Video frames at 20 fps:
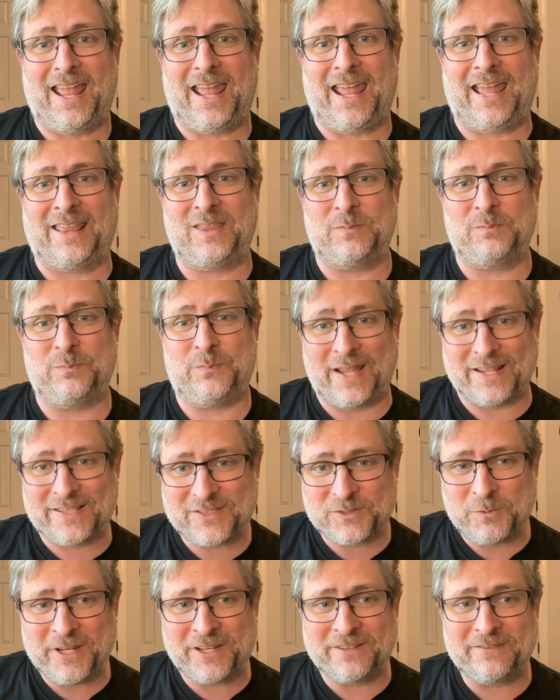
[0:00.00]
And the
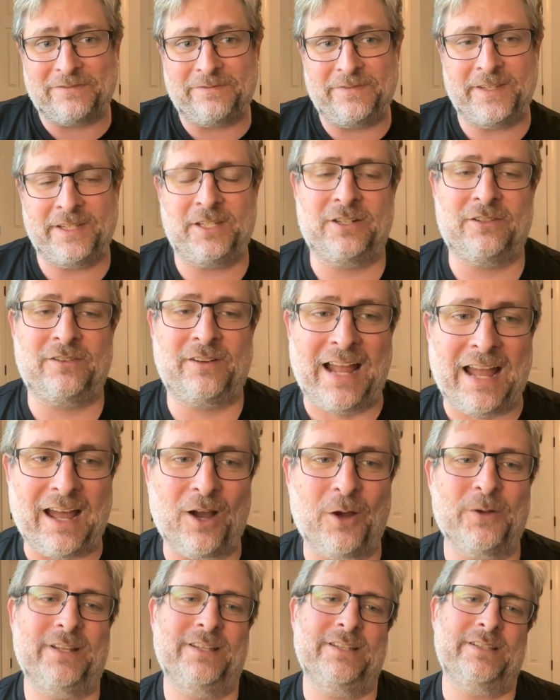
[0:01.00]
best we can figure
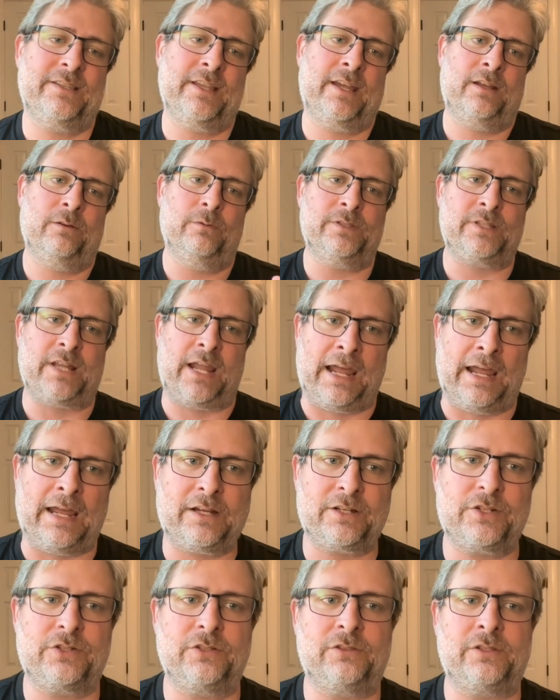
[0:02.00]
out is that it was
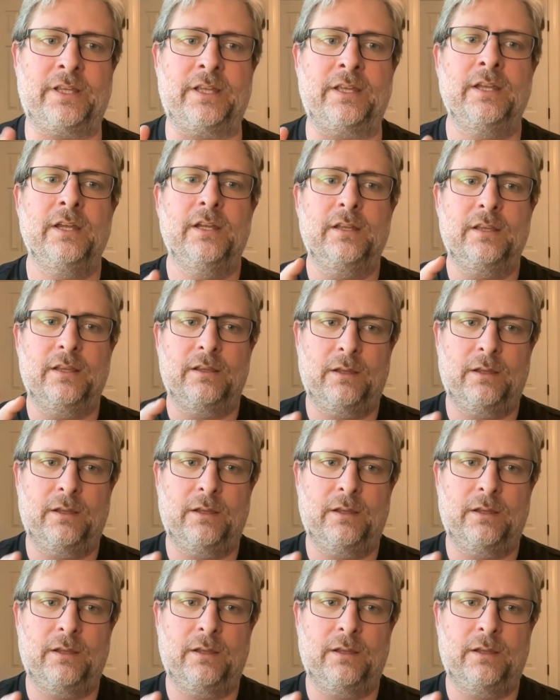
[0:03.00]
actually,